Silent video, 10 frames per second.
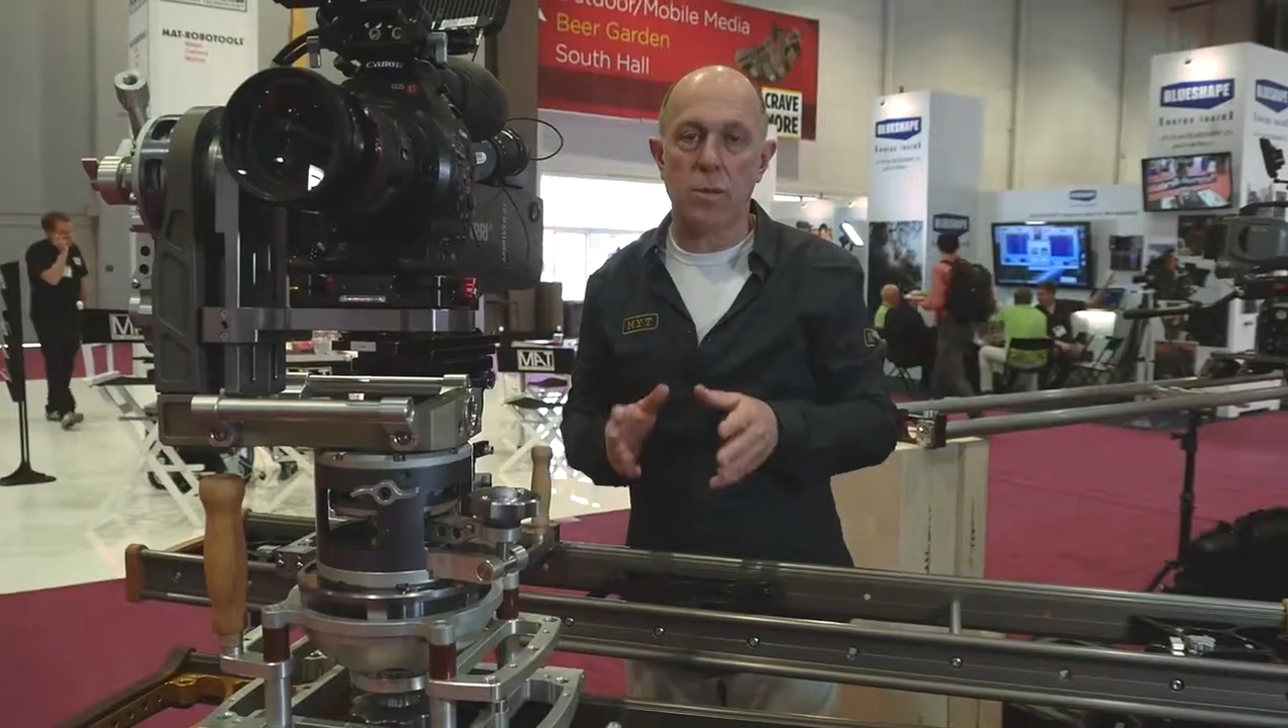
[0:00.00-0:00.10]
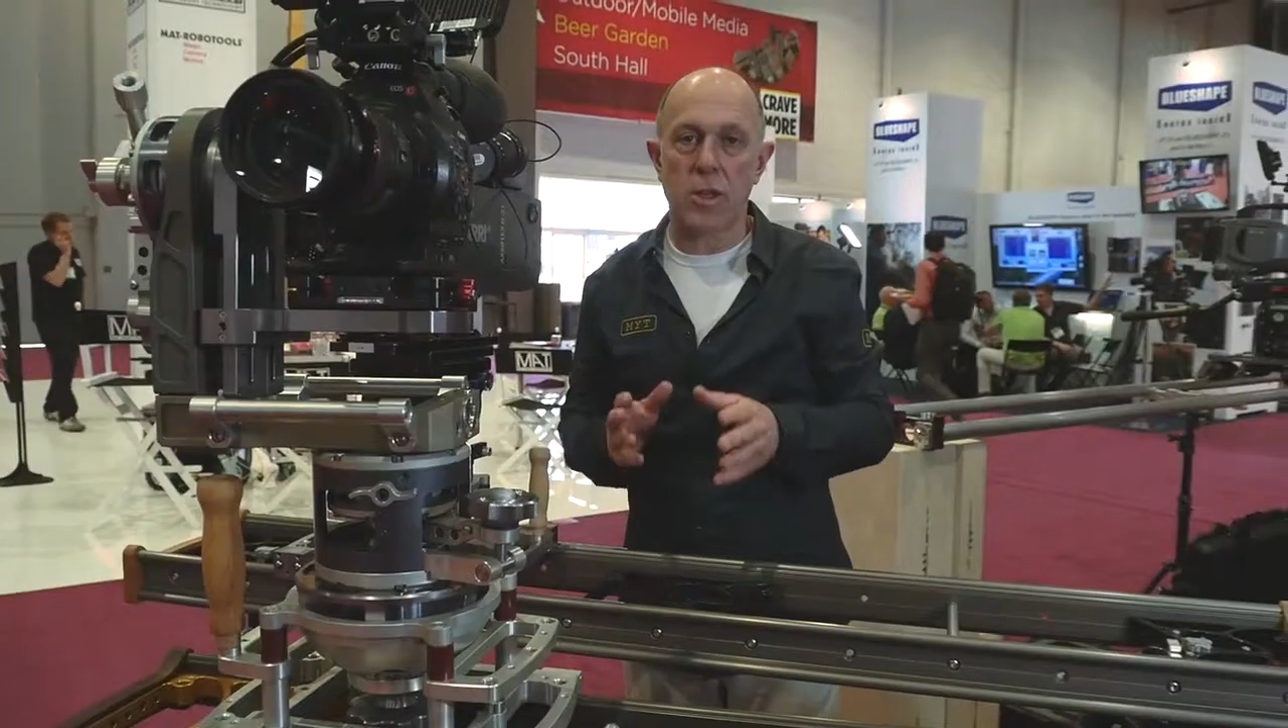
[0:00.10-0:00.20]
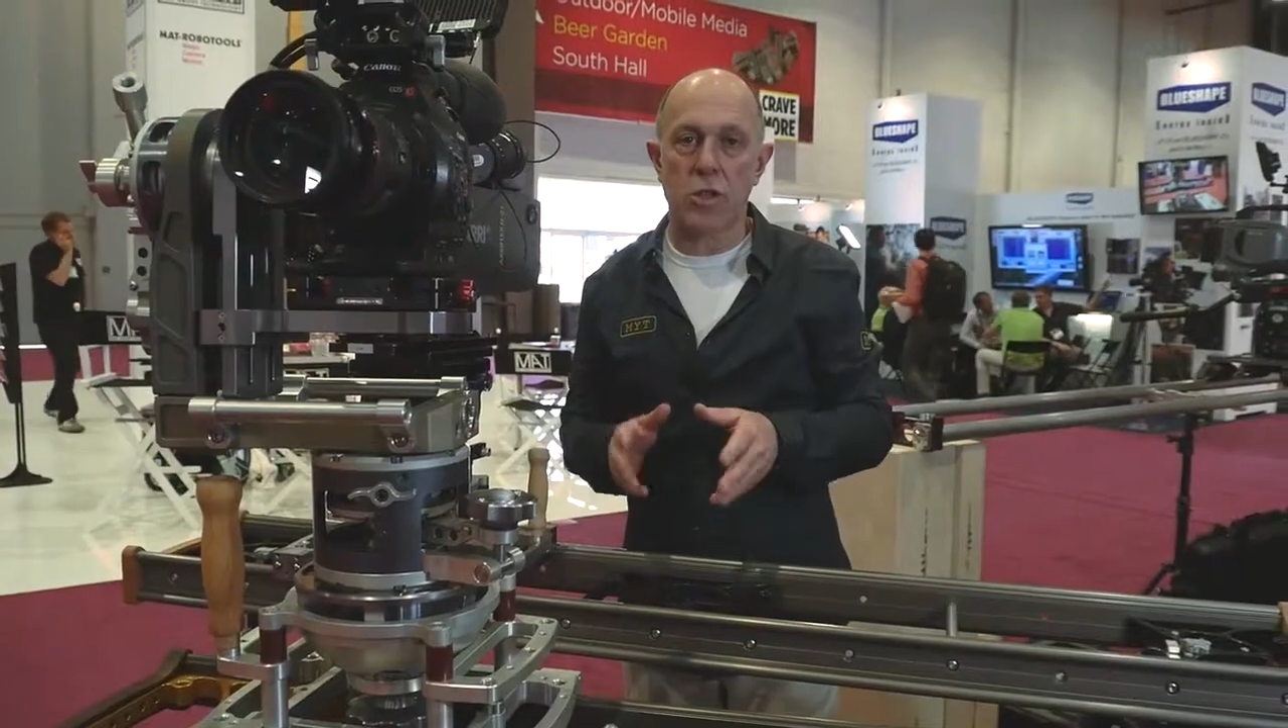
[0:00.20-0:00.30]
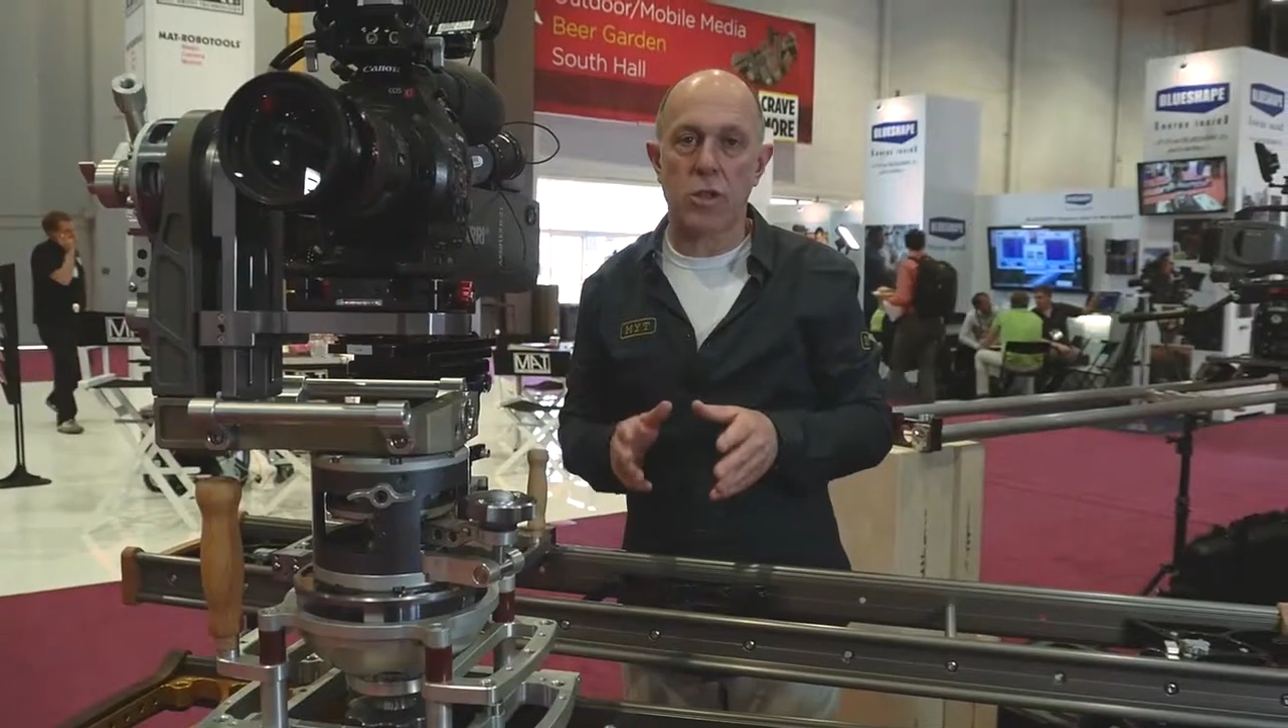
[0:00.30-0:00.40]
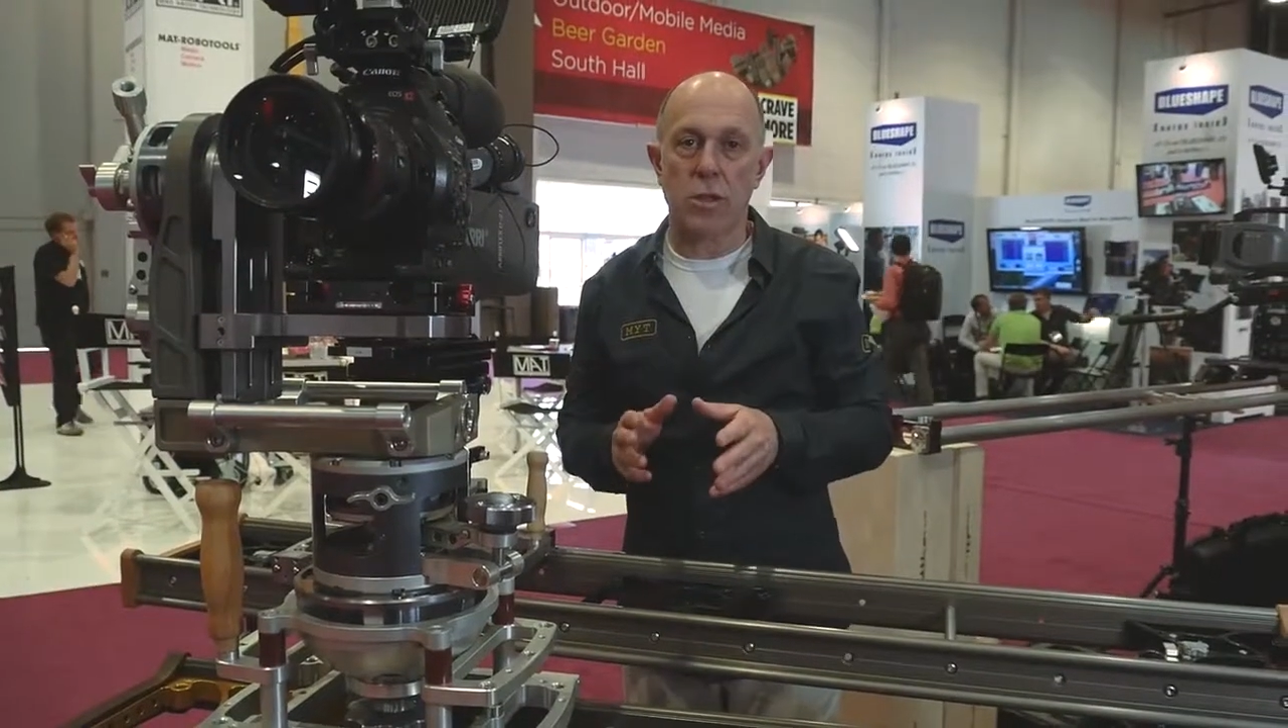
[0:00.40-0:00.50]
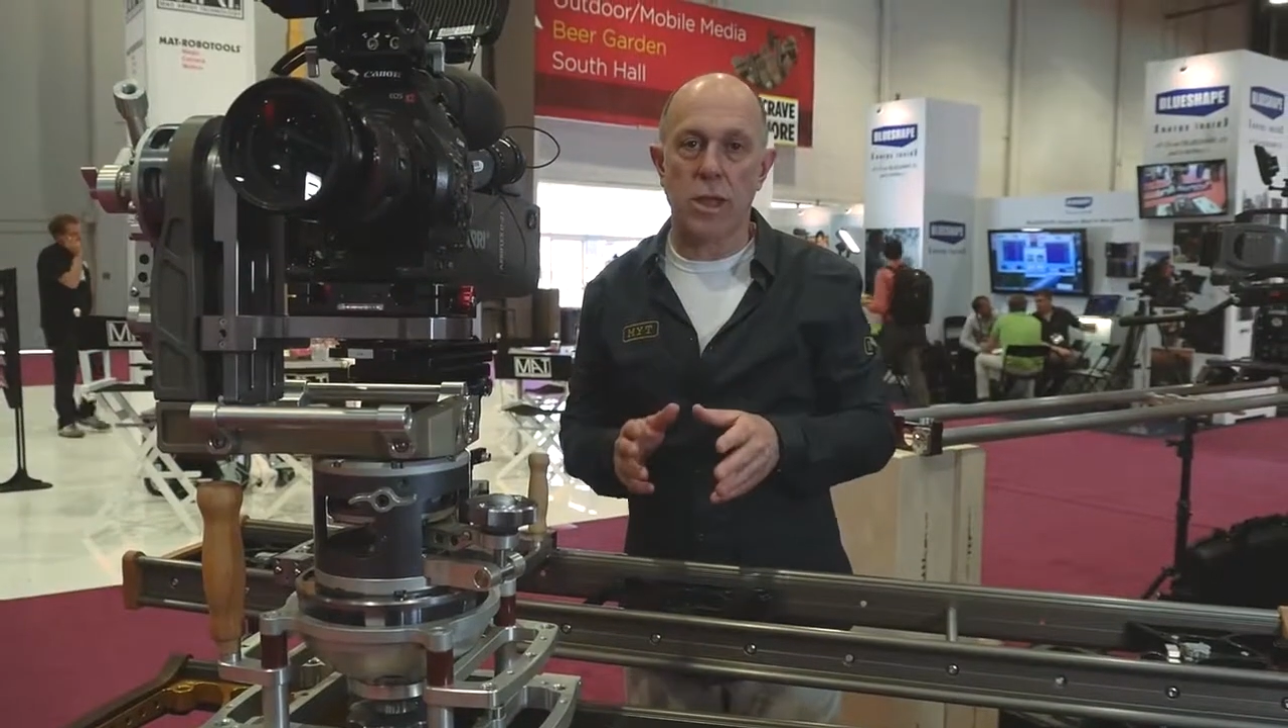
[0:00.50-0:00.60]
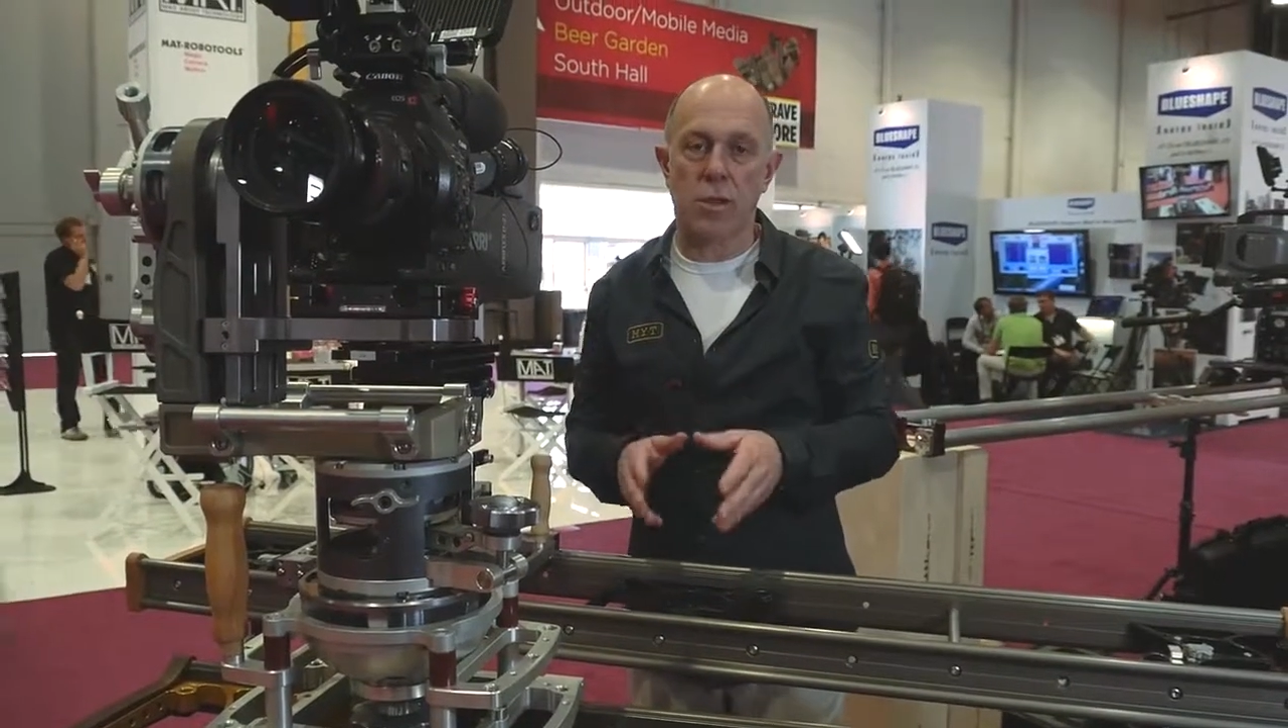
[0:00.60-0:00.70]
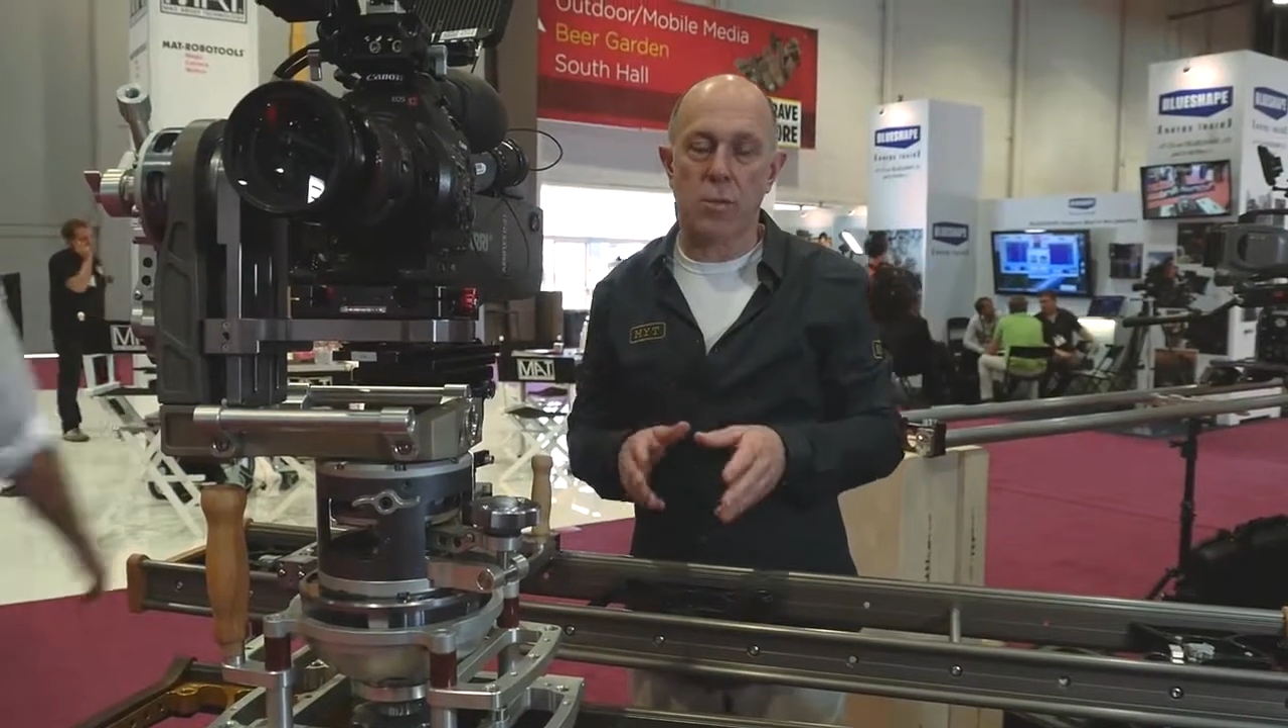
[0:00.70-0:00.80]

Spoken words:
mention that